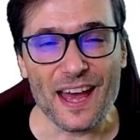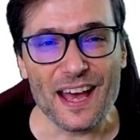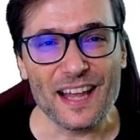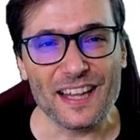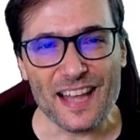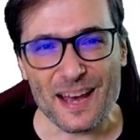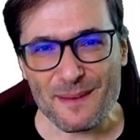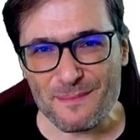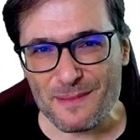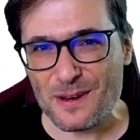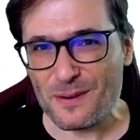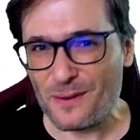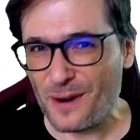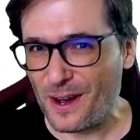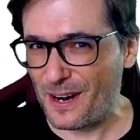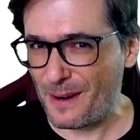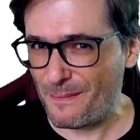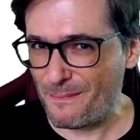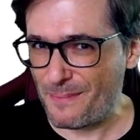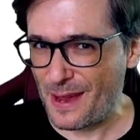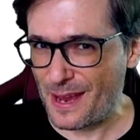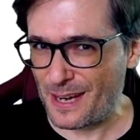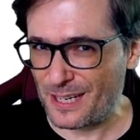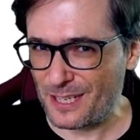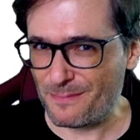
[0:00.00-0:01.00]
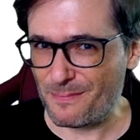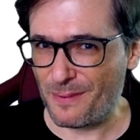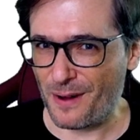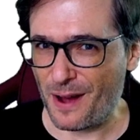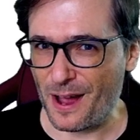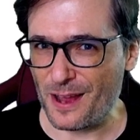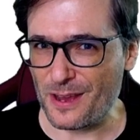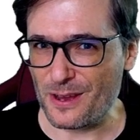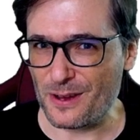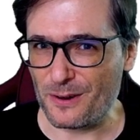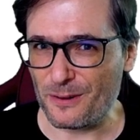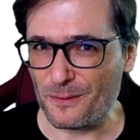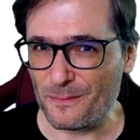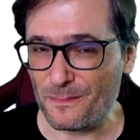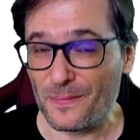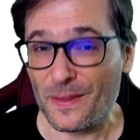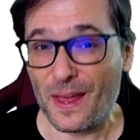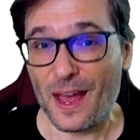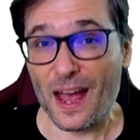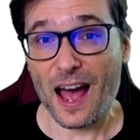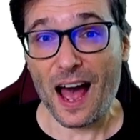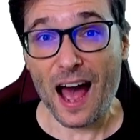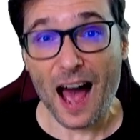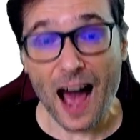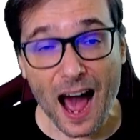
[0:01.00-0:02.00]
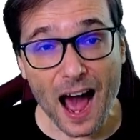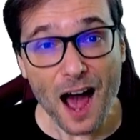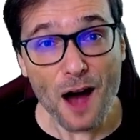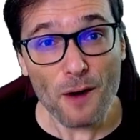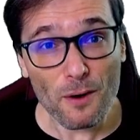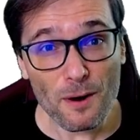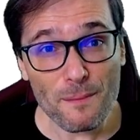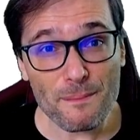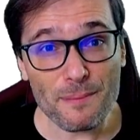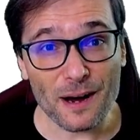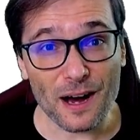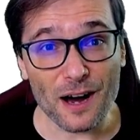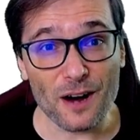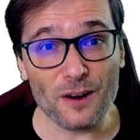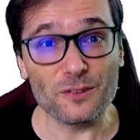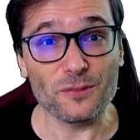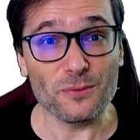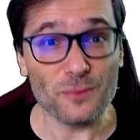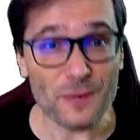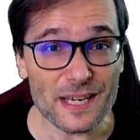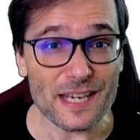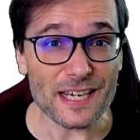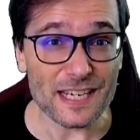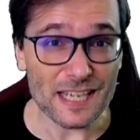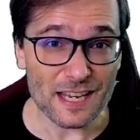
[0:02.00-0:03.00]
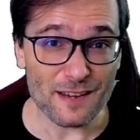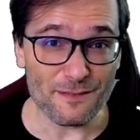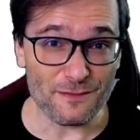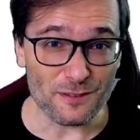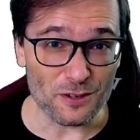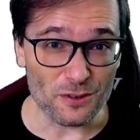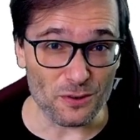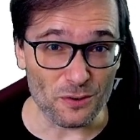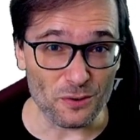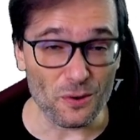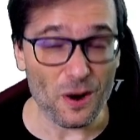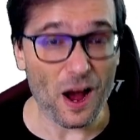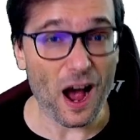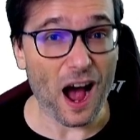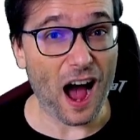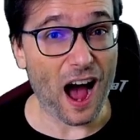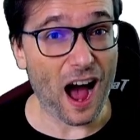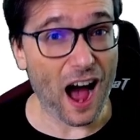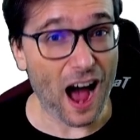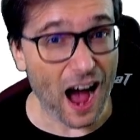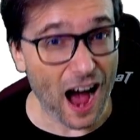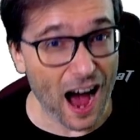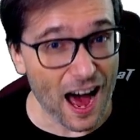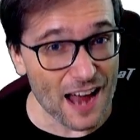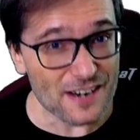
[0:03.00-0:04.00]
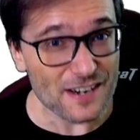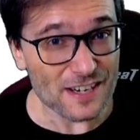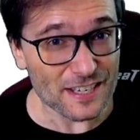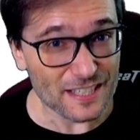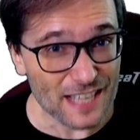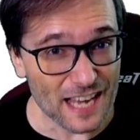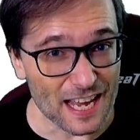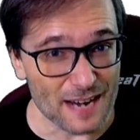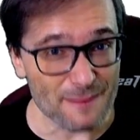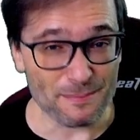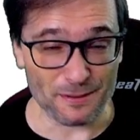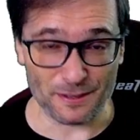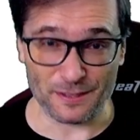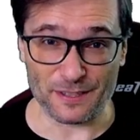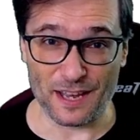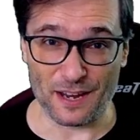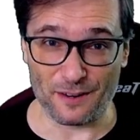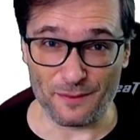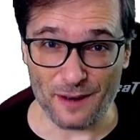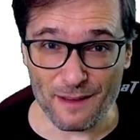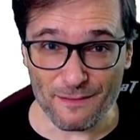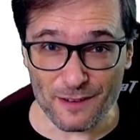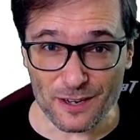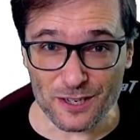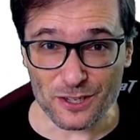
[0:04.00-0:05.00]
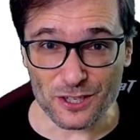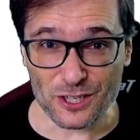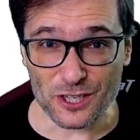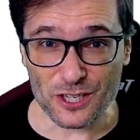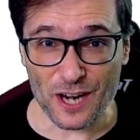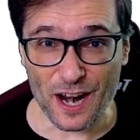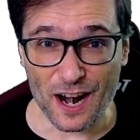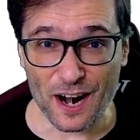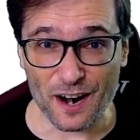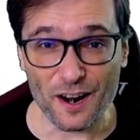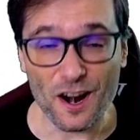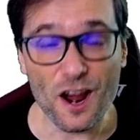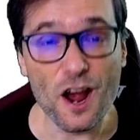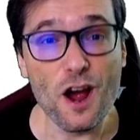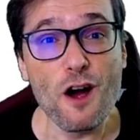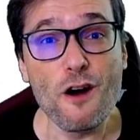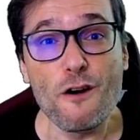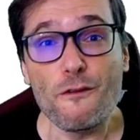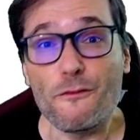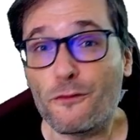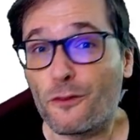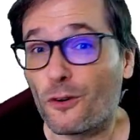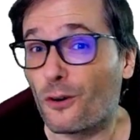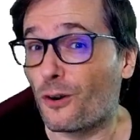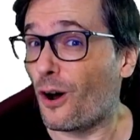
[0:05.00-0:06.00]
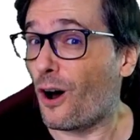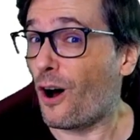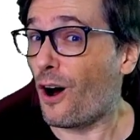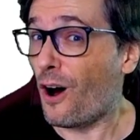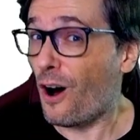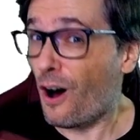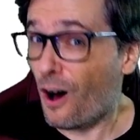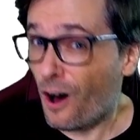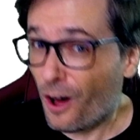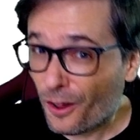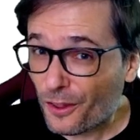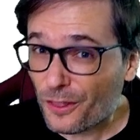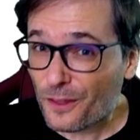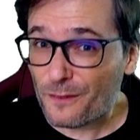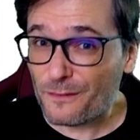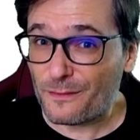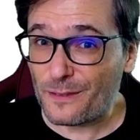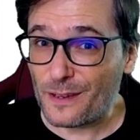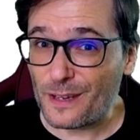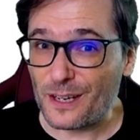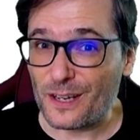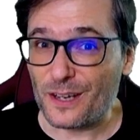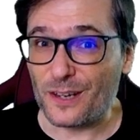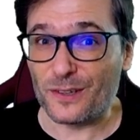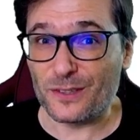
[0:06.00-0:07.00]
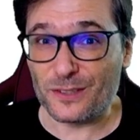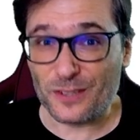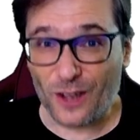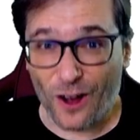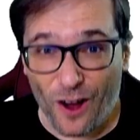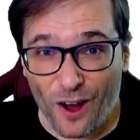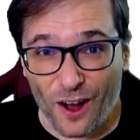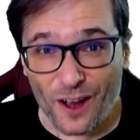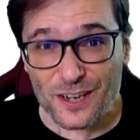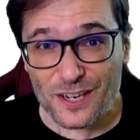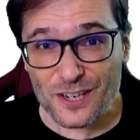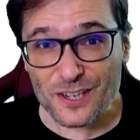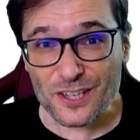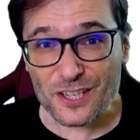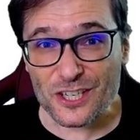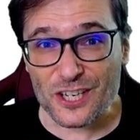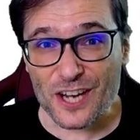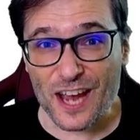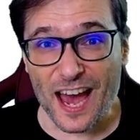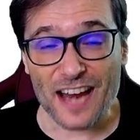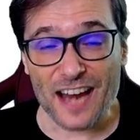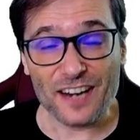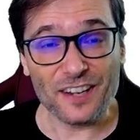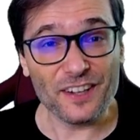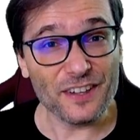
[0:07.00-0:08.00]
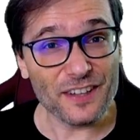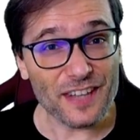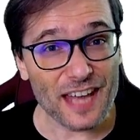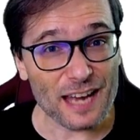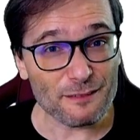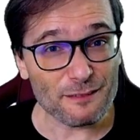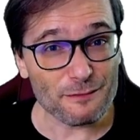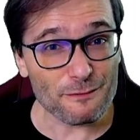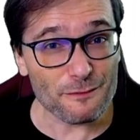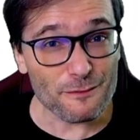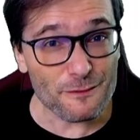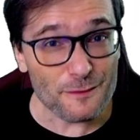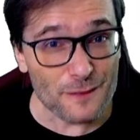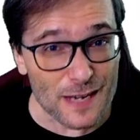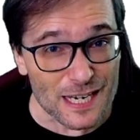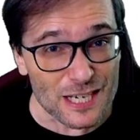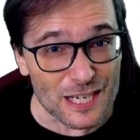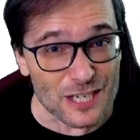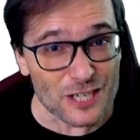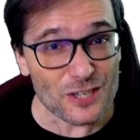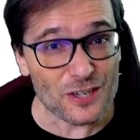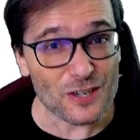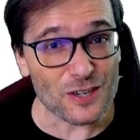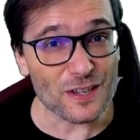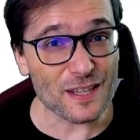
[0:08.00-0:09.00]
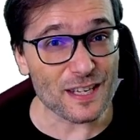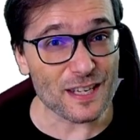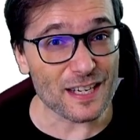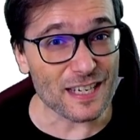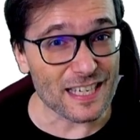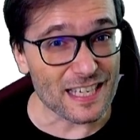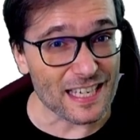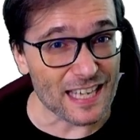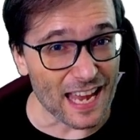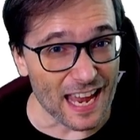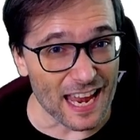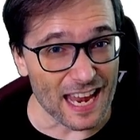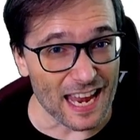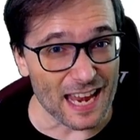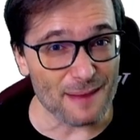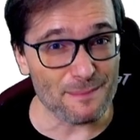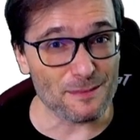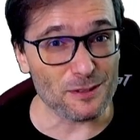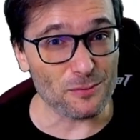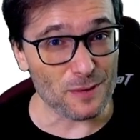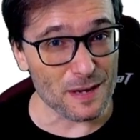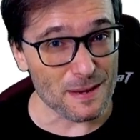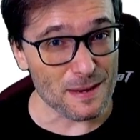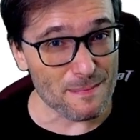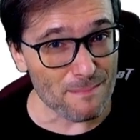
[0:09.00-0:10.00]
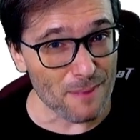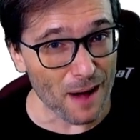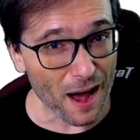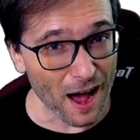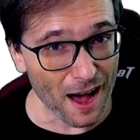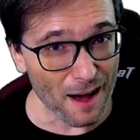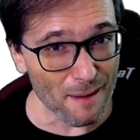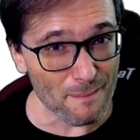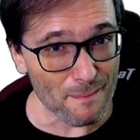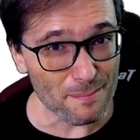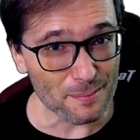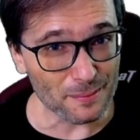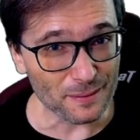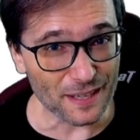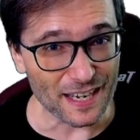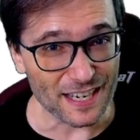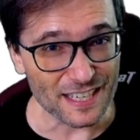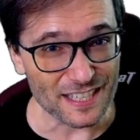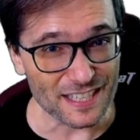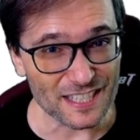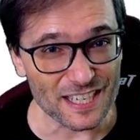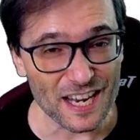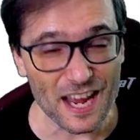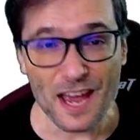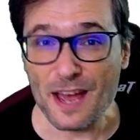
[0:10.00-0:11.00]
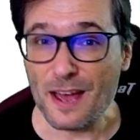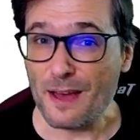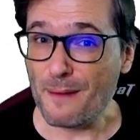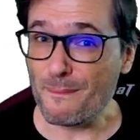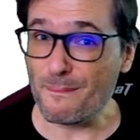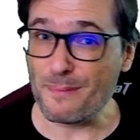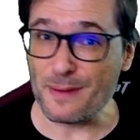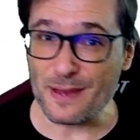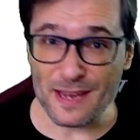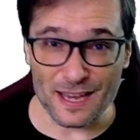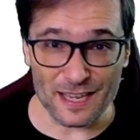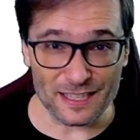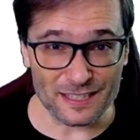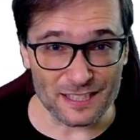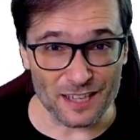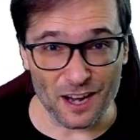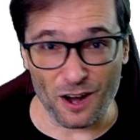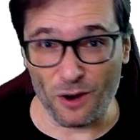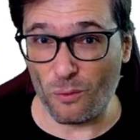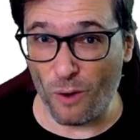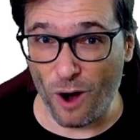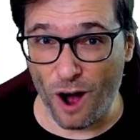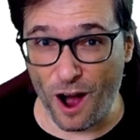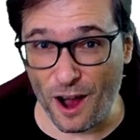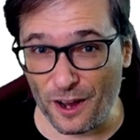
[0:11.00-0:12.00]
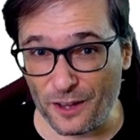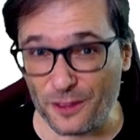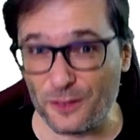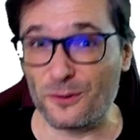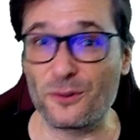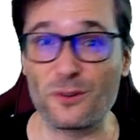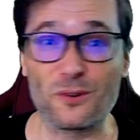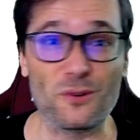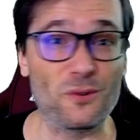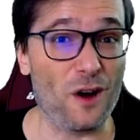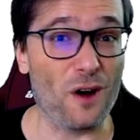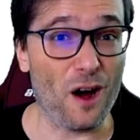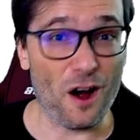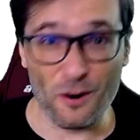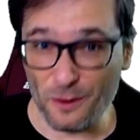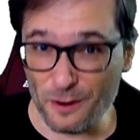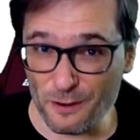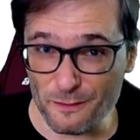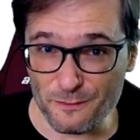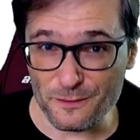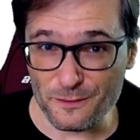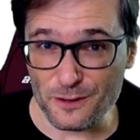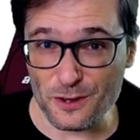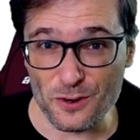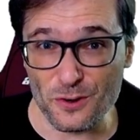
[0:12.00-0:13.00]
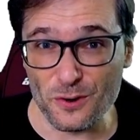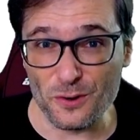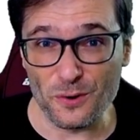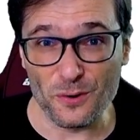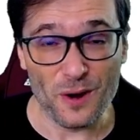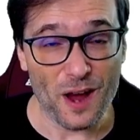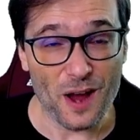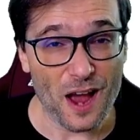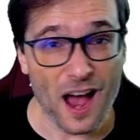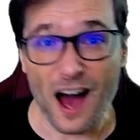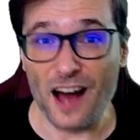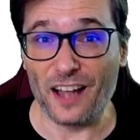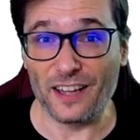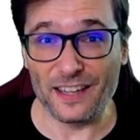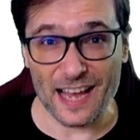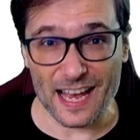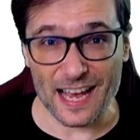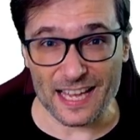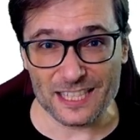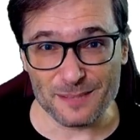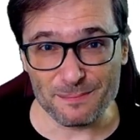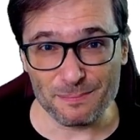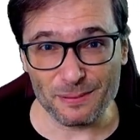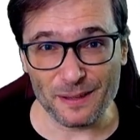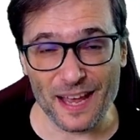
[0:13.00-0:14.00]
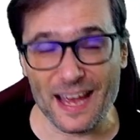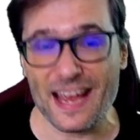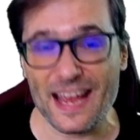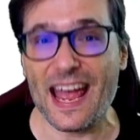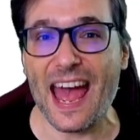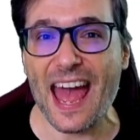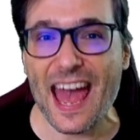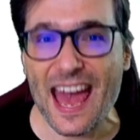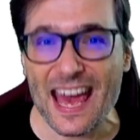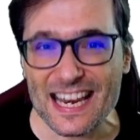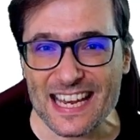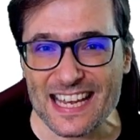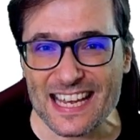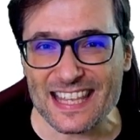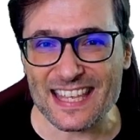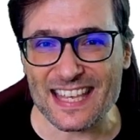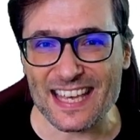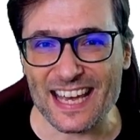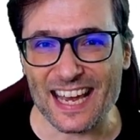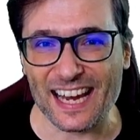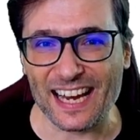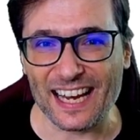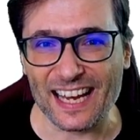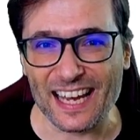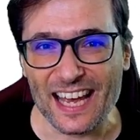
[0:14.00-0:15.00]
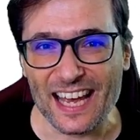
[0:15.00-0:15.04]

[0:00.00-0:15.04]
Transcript: Let me run a pitch by you. How about we give you 110% revenue share for all the videos on your channel that feature the games we publish, be it a walkthrough, a review, a let's play, anything.